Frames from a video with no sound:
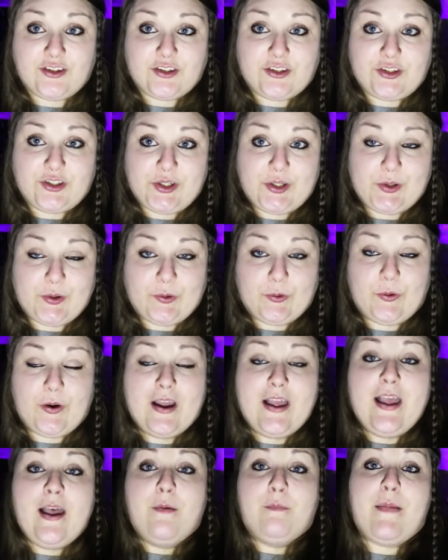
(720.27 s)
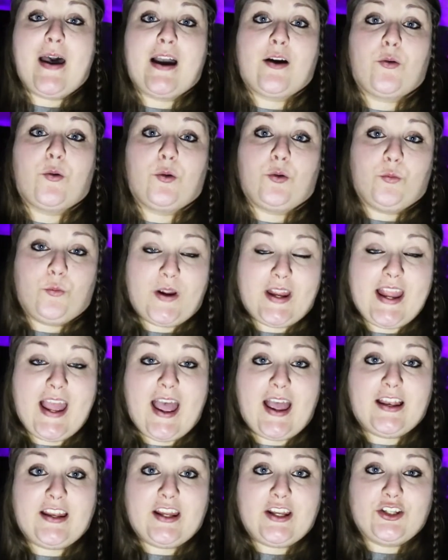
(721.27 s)
to do back when we
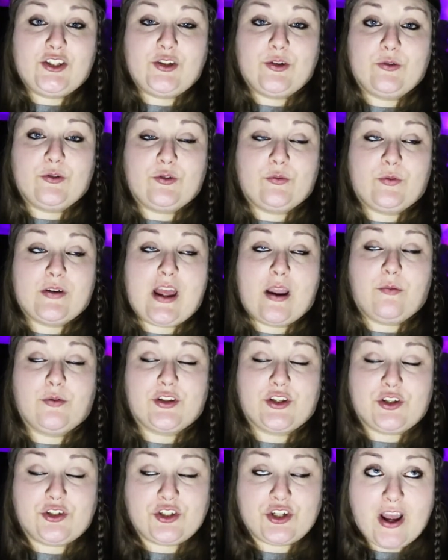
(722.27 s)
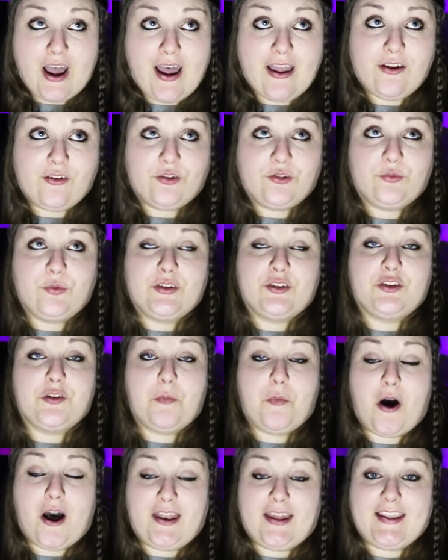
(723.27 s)
had issues when I was a child with
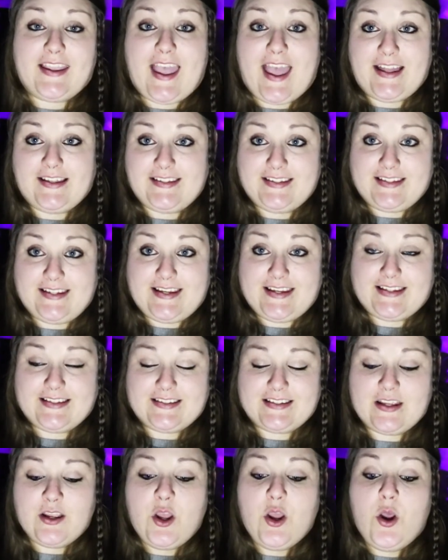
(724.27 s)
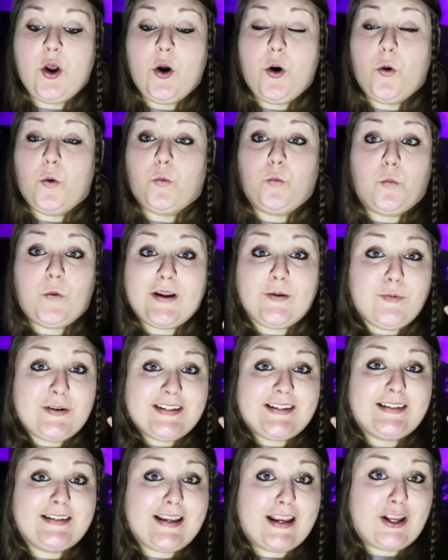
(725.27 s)
demonic entities we
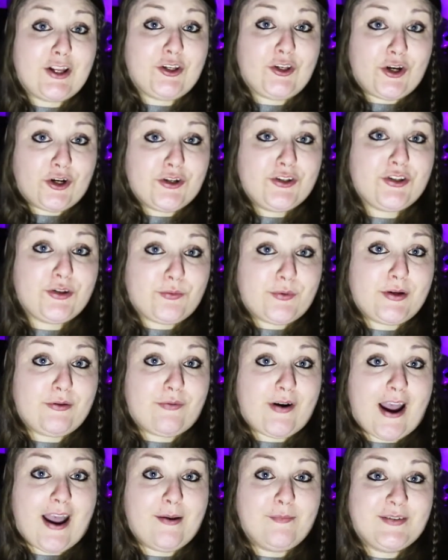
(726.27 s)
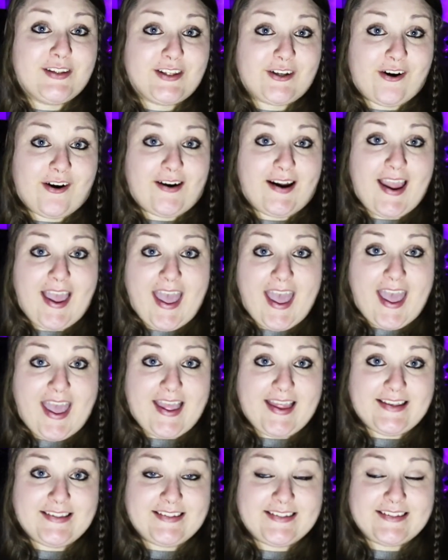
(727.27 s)
would sing nursery rhymes in our
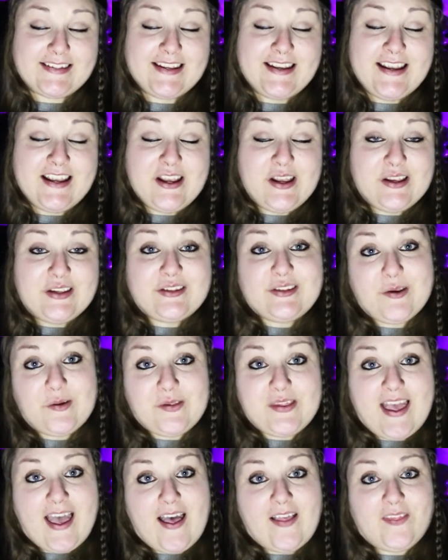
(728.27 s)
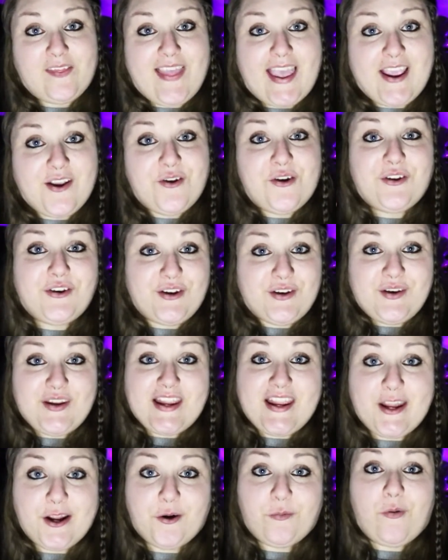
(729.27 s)
heads so that they couldn't
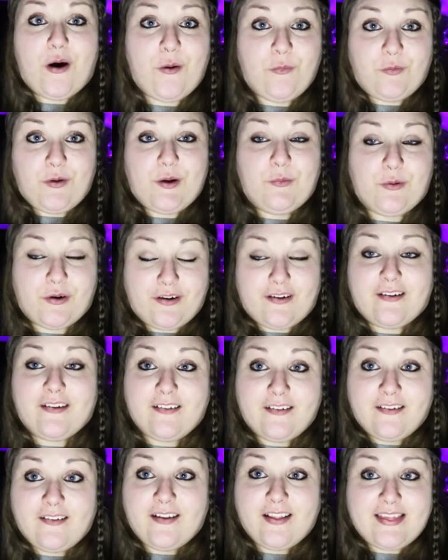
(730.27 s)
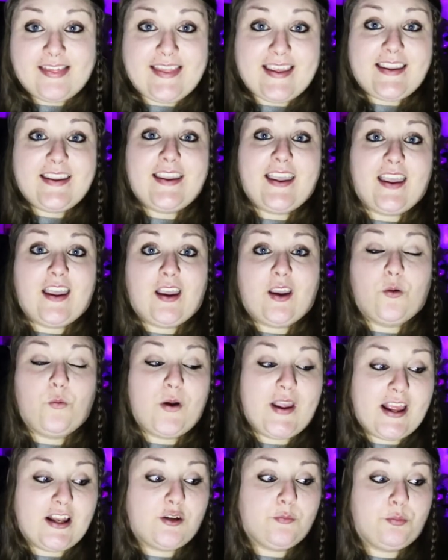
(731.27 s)
hear what we were thinking.
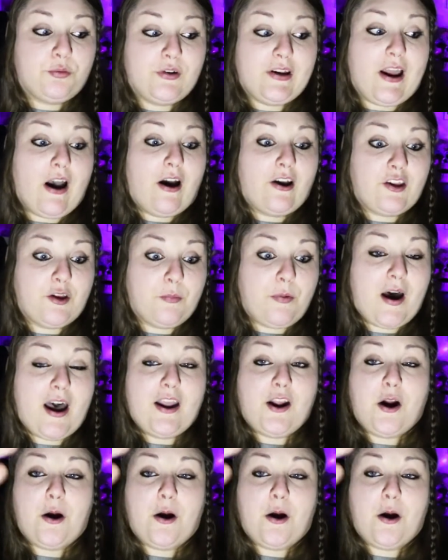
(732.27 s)
We had to preoccupy